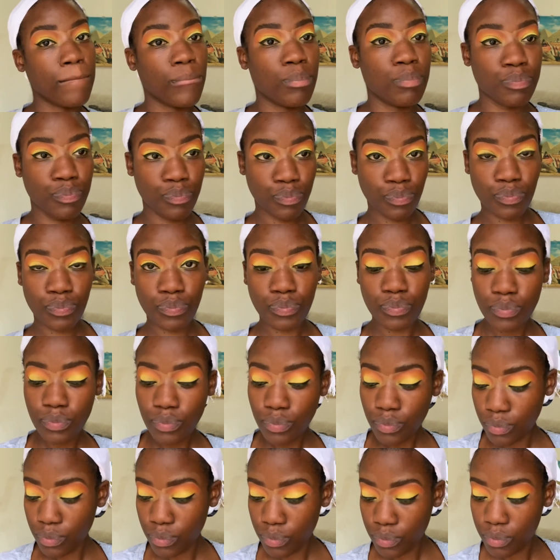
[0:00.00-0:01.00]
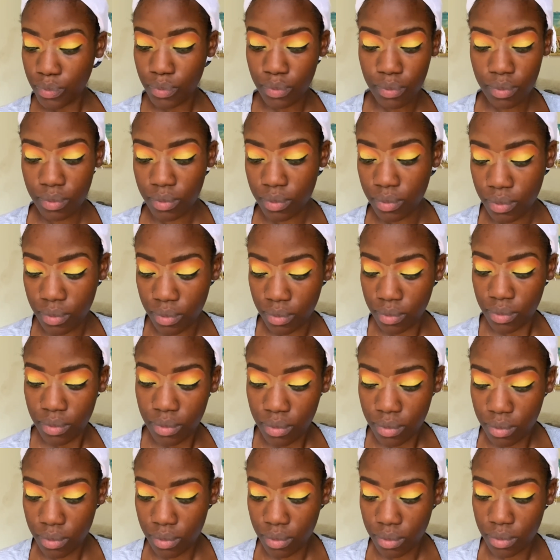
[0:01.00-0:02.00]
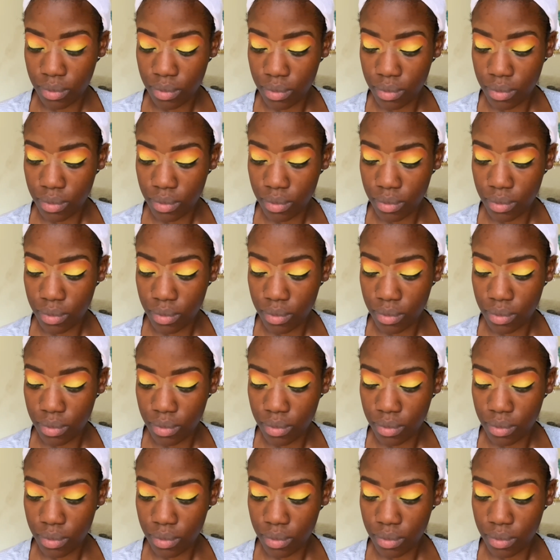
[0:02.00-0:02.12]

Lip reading: and making sure that I have a clean